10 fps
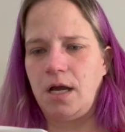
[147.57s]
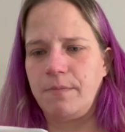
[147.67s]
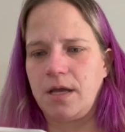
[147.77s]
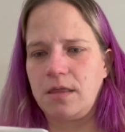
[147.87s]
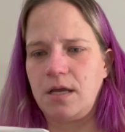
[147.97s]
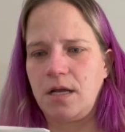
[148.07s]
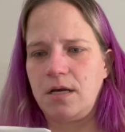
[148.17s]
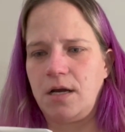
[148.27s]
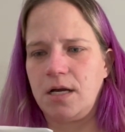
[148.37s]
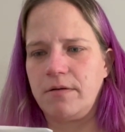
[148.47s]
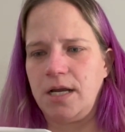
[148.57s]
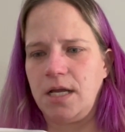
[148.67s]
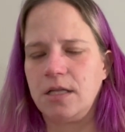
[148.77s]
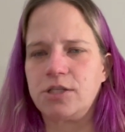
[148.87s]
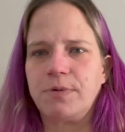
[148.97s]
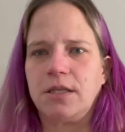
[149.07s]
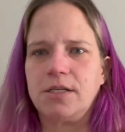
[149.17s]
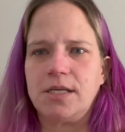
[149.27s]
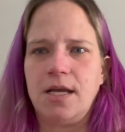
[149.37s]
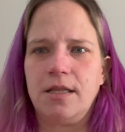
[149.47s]
Good thing I know how to read English, but
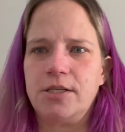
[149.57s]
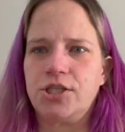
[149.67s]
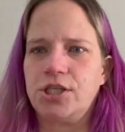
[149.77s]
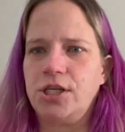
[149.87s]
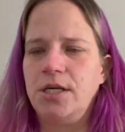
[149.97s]
there's English